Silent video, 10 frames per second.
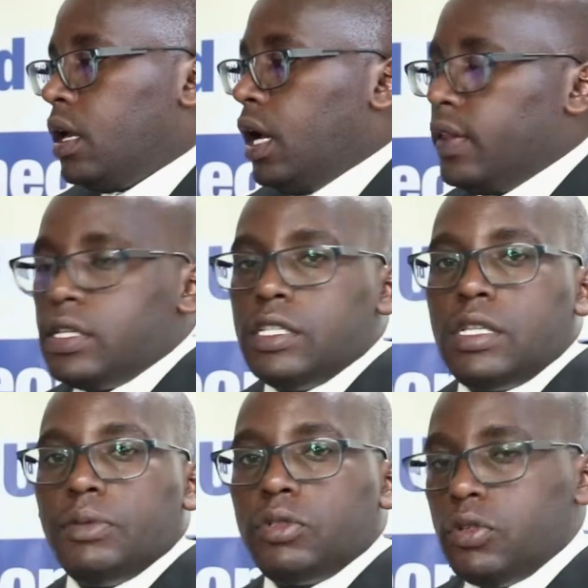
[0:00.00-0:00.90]
The
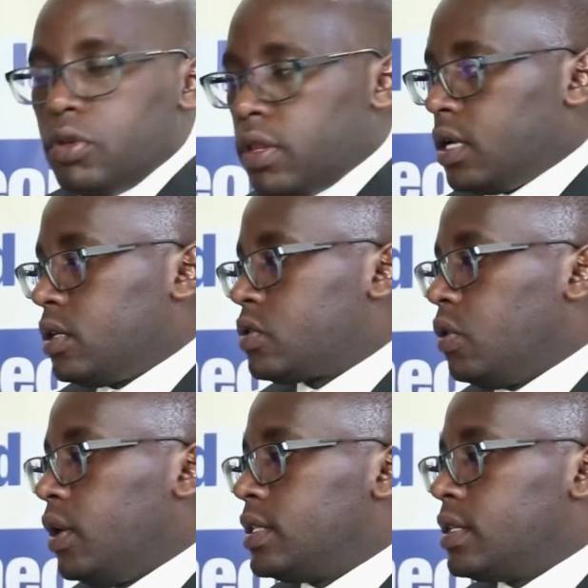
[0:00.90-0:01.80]
system should do that.
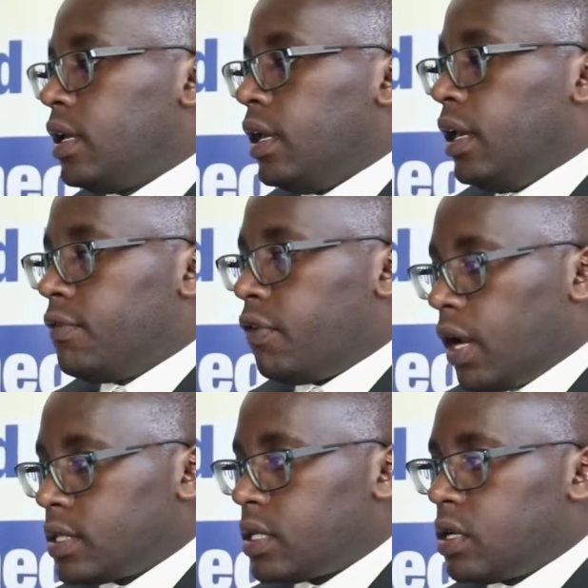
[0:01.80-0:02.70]
So for
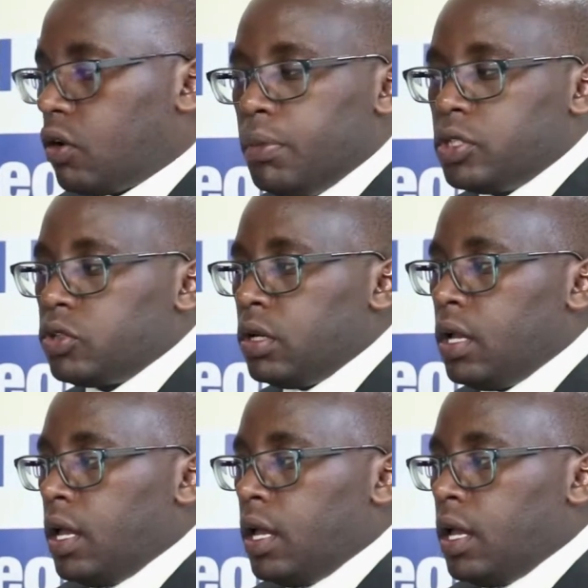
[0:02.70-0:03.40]
us as a commission,